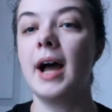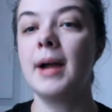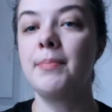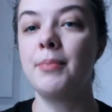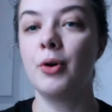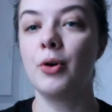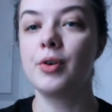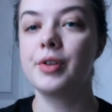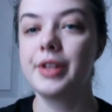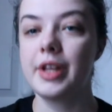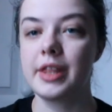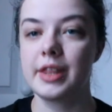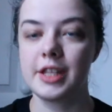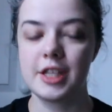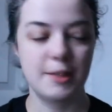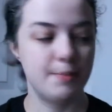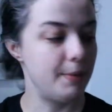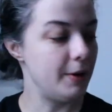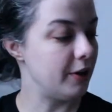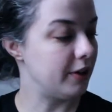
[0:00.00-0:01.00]
I pulled The
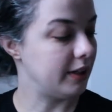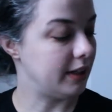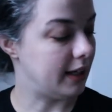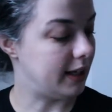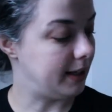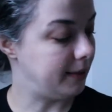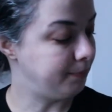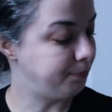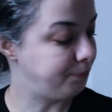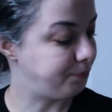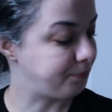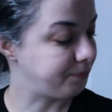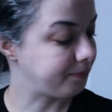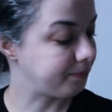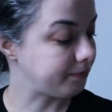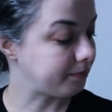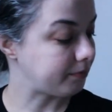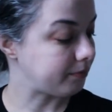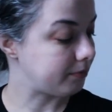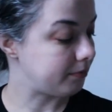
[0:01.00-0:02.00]
Spirit Line
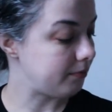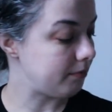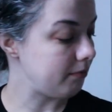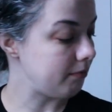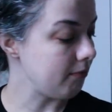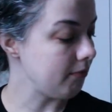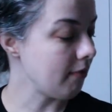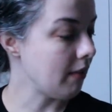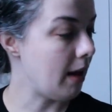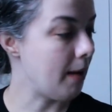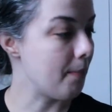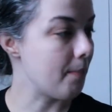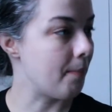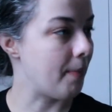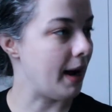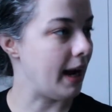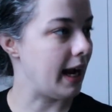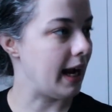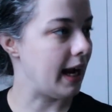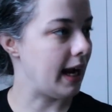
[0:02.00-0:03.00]

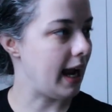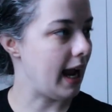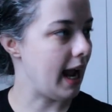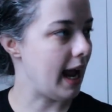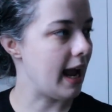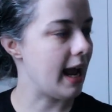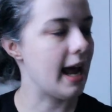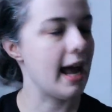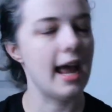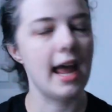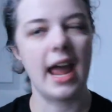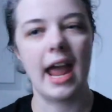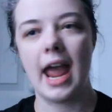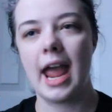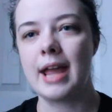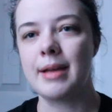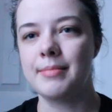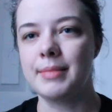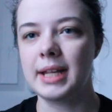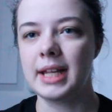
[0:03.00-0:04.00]
by
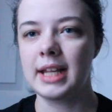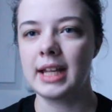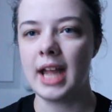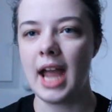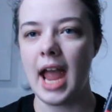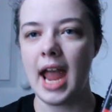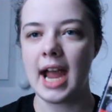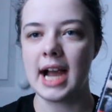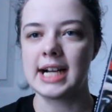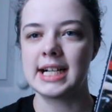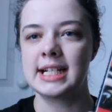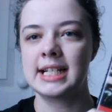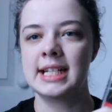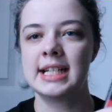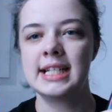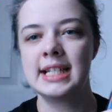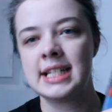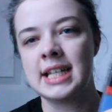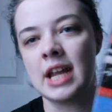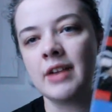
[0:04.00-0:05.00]
Amy
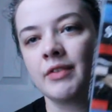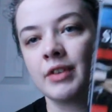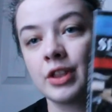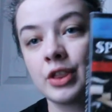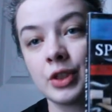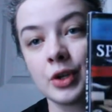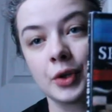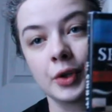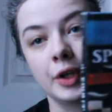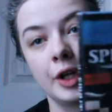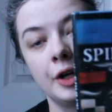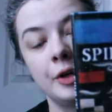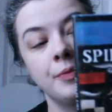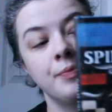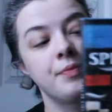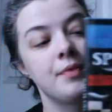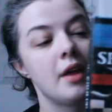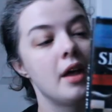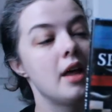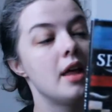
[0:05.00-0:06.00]
and David
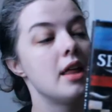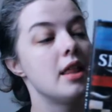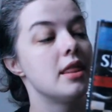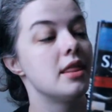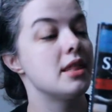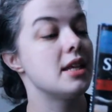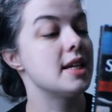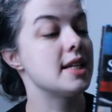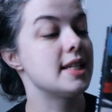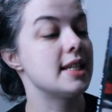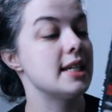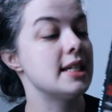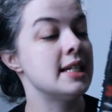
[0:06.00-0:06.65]
Thurlow. This